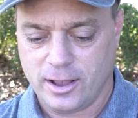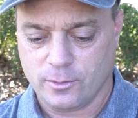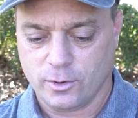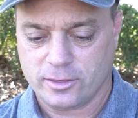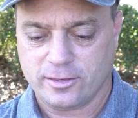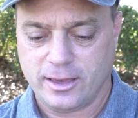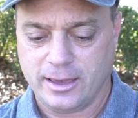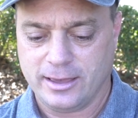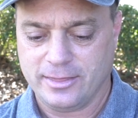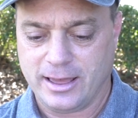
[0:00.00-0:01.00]
Hogwarts,
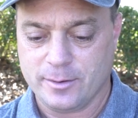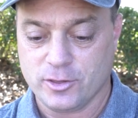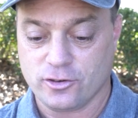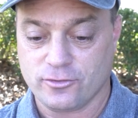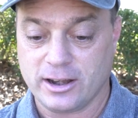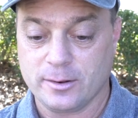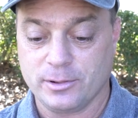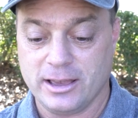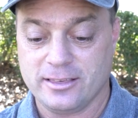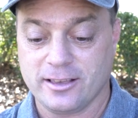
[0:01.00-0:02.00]
and that image is ready to
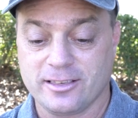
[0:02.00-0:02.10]
place.